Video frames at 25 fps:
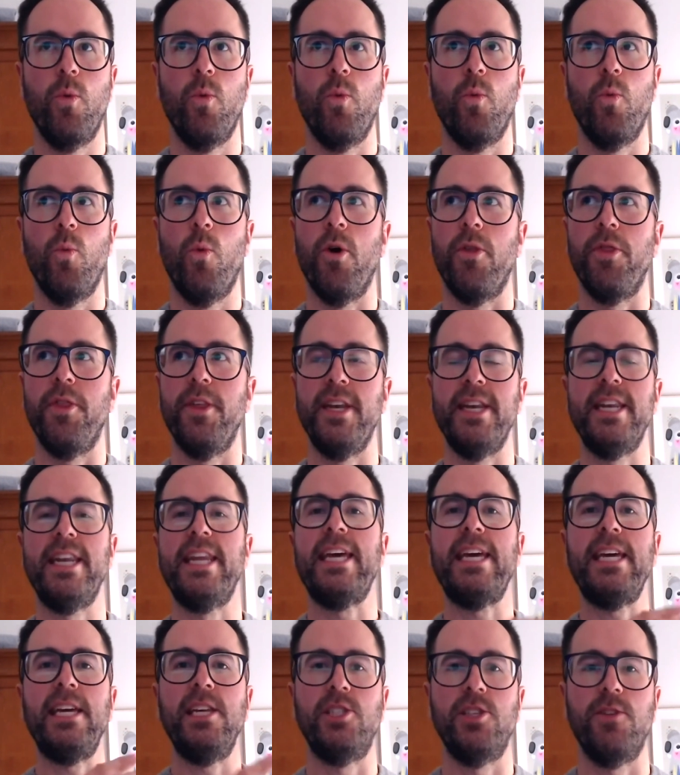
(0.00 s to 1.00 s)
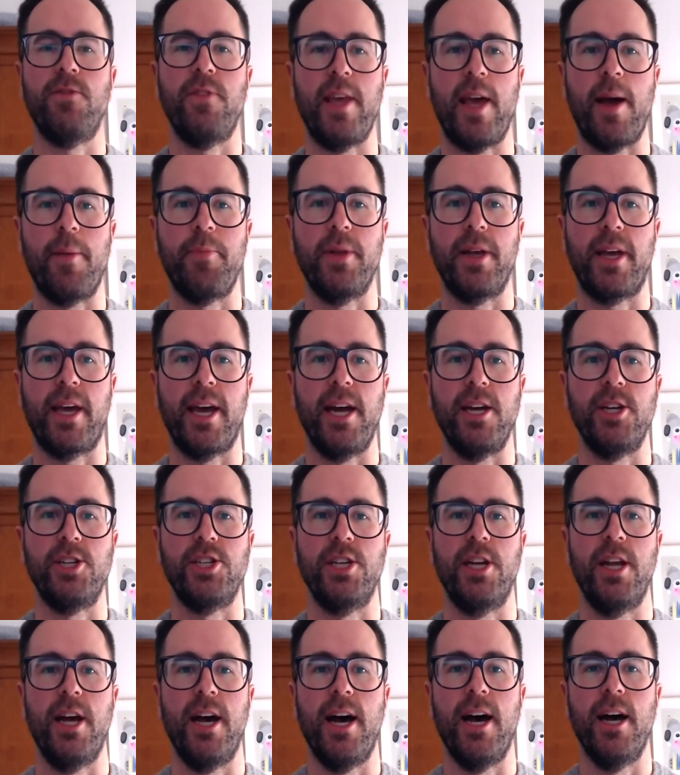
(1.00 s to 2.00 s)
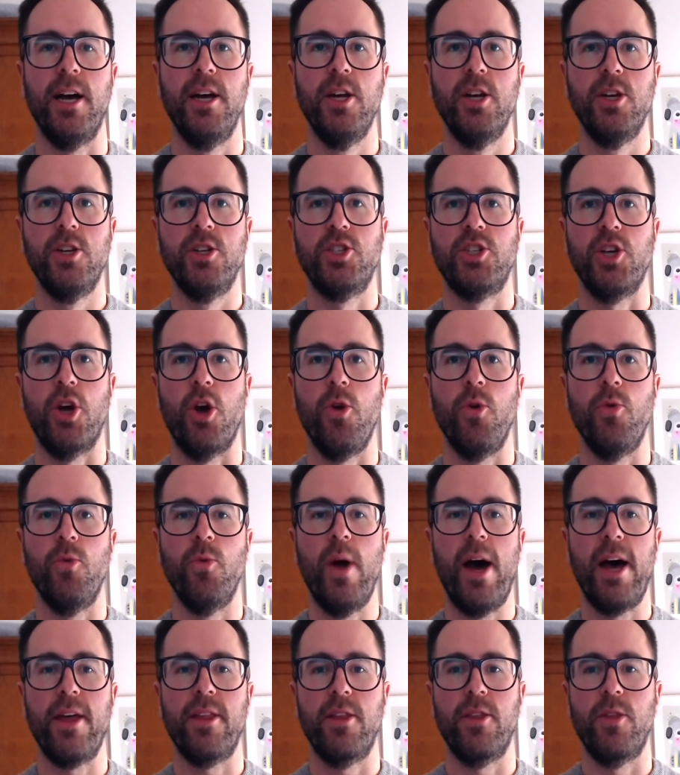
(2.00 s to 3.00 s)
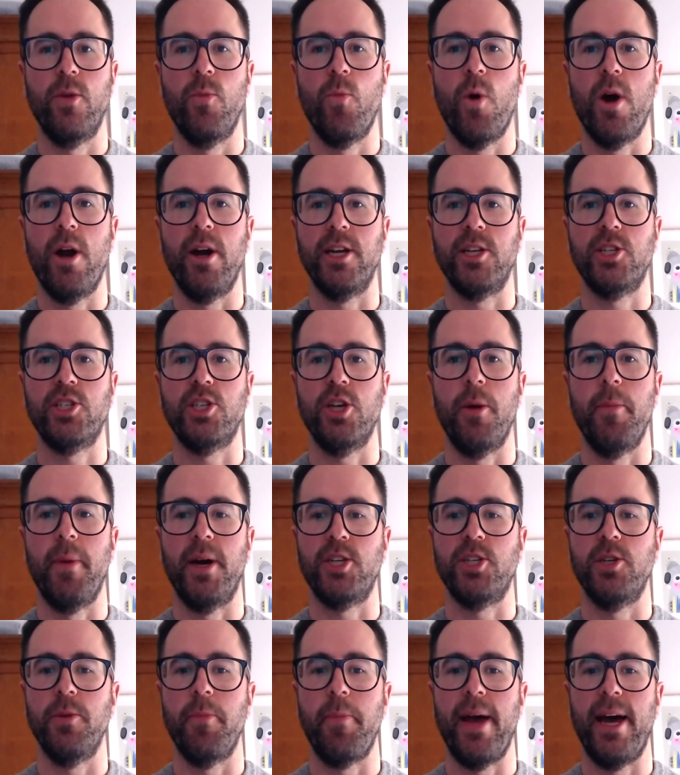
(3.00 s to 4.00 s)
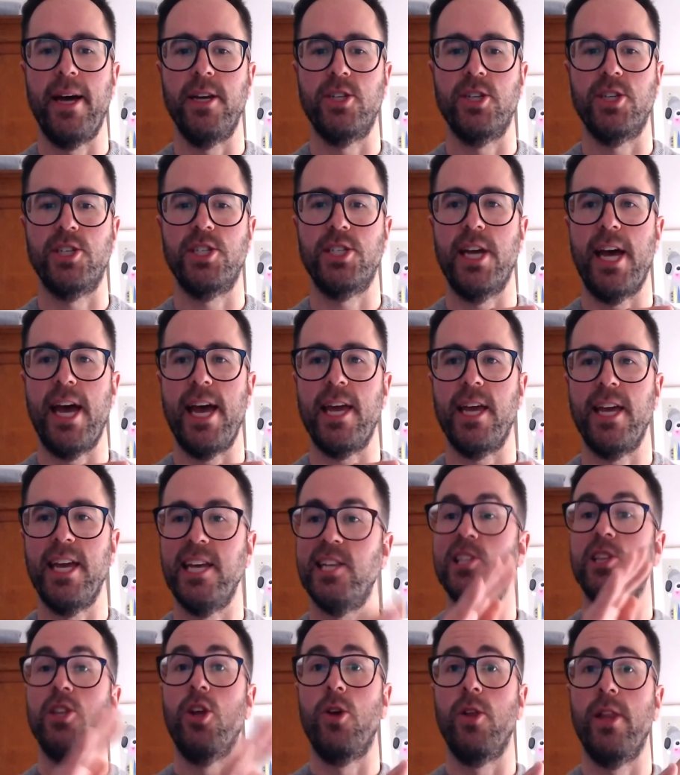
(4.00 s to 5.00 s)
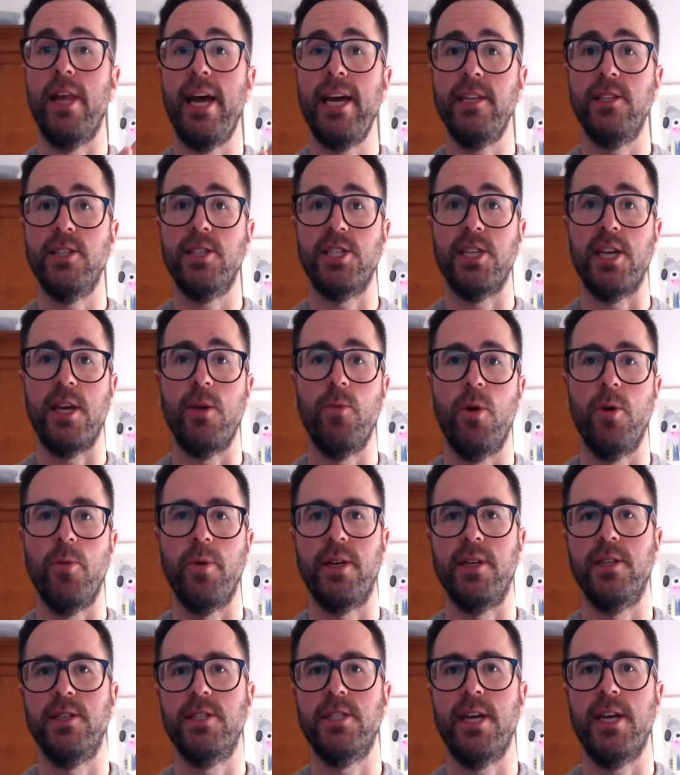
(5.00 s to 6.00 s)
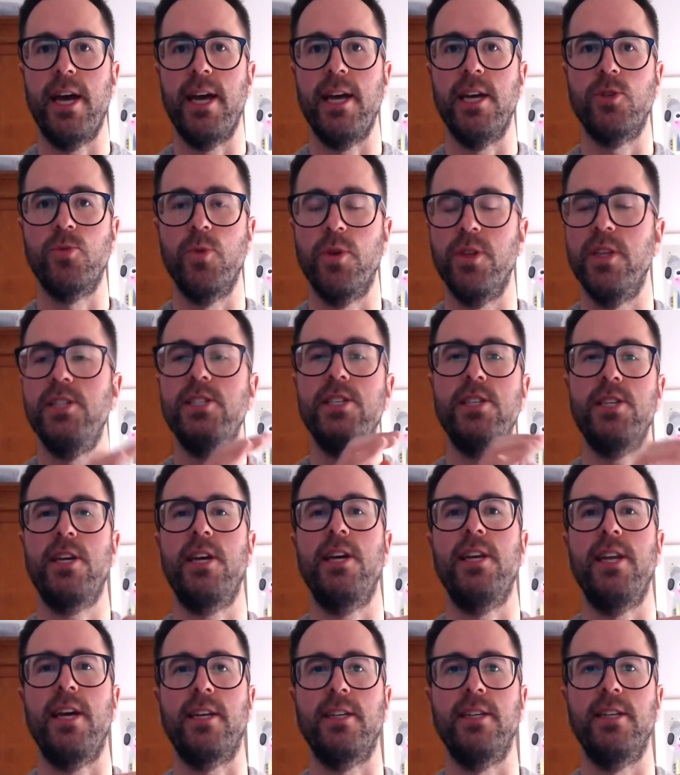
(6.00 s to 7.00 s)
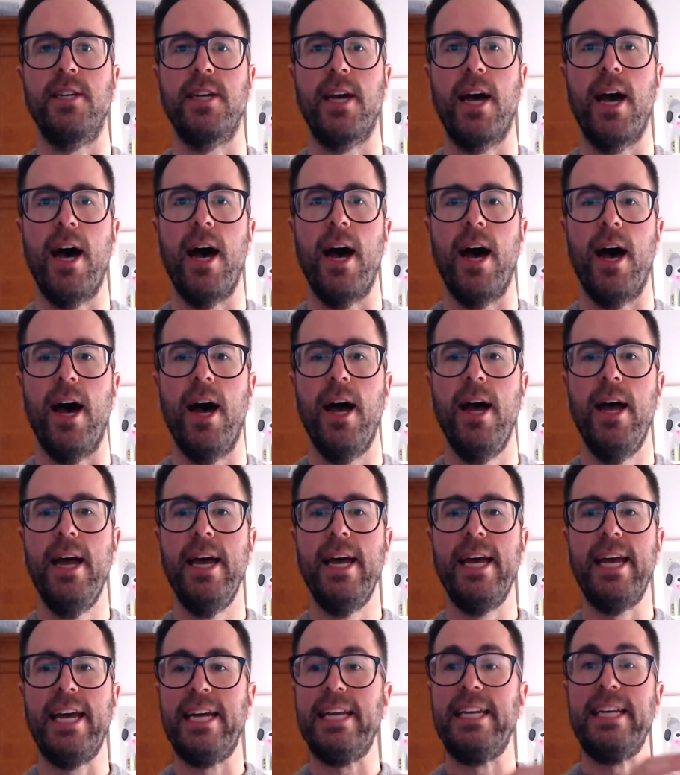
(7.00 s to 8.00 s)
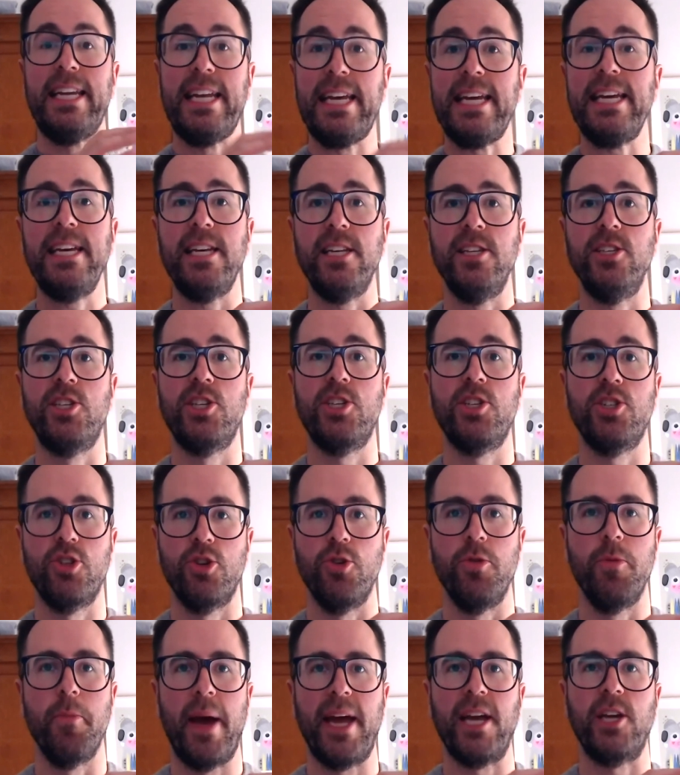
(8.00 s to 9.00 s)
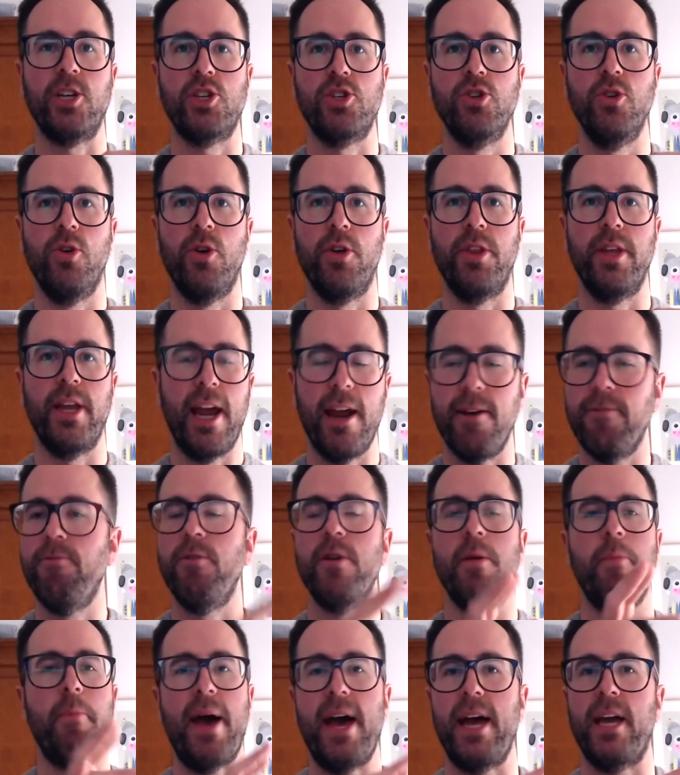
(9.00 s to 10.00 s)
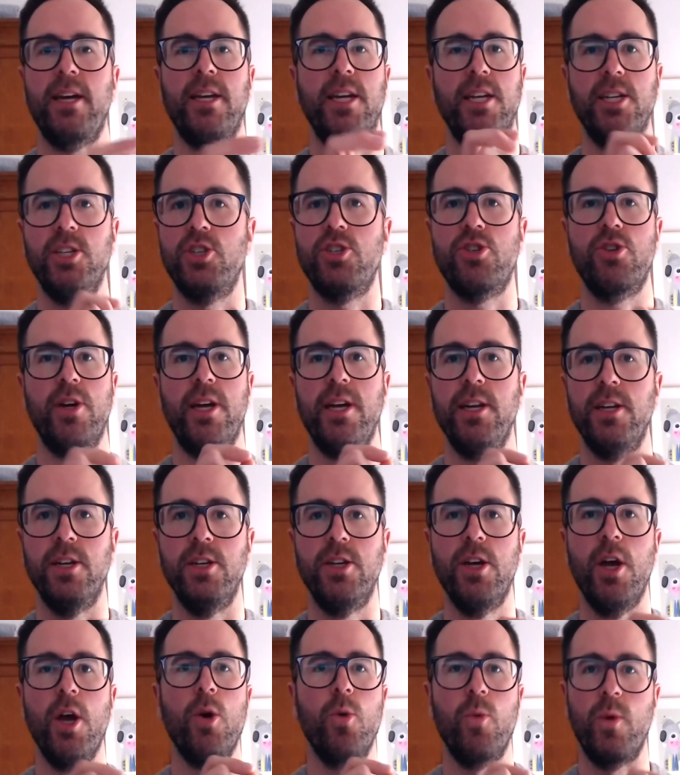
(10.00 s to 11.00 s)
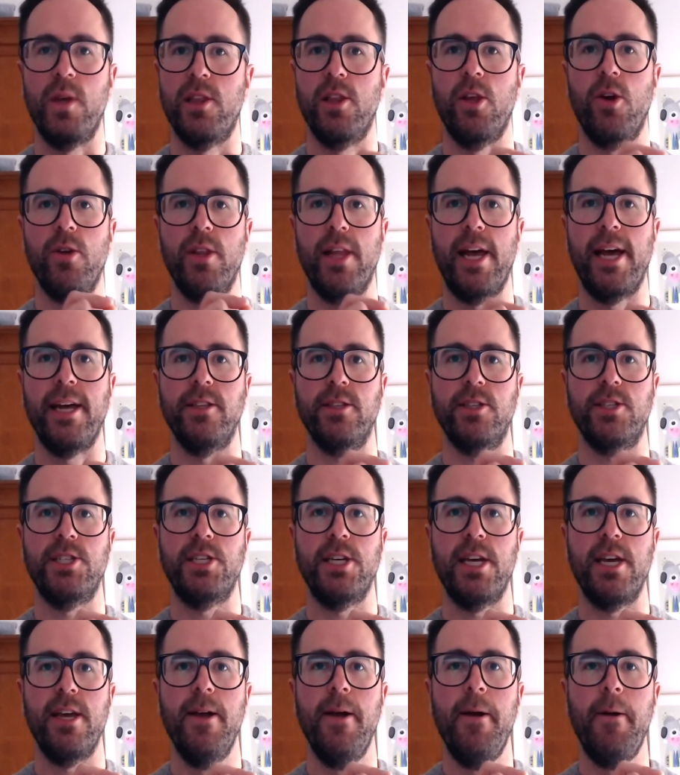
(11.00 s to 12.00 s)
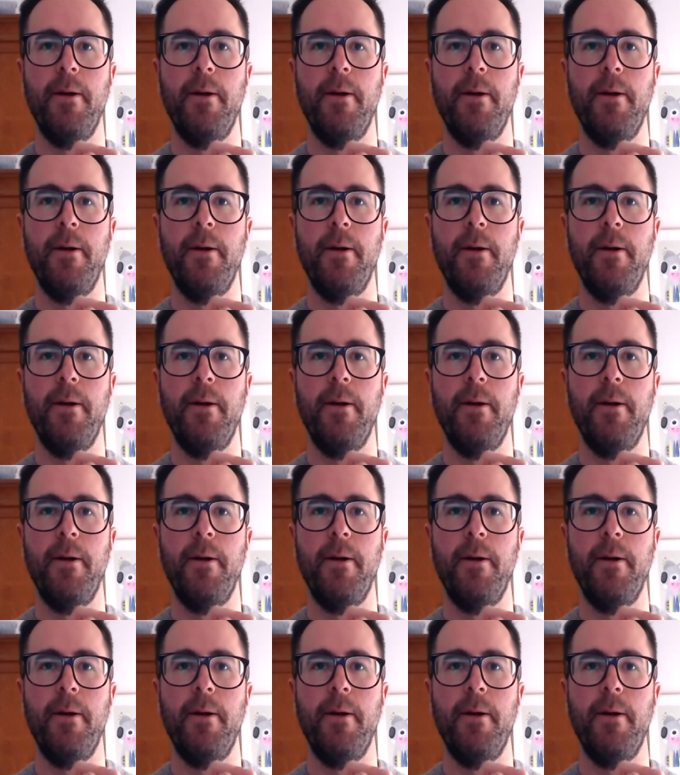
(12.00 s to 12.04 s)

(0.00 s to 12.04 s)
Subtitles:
what the needs of the application are. So rather than worrying so much about just saying it's low latency, what we can say is, well, this is a connected car. It needs to make sure that every packet is treated with low latency.